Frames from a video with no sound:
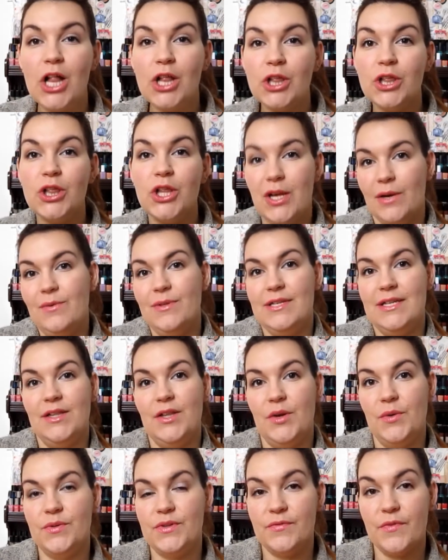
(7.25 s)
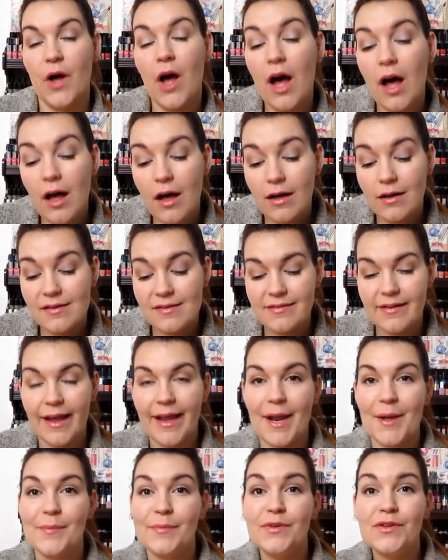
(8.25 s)
loads and loads of hauls
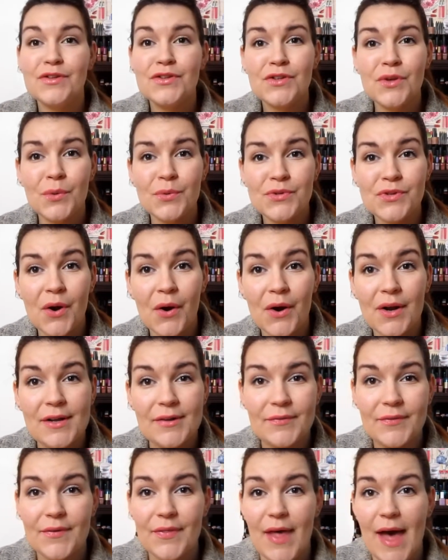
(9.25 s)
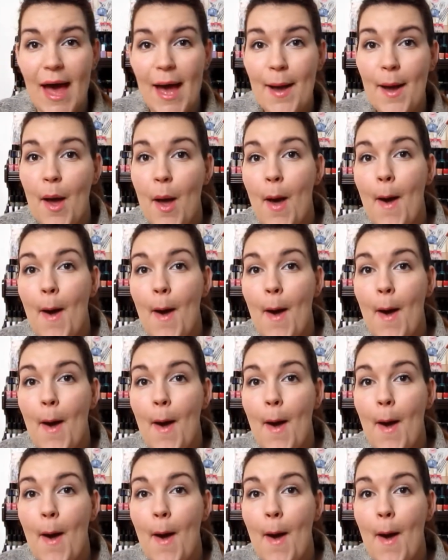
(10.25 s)
and I'm so sorry for that.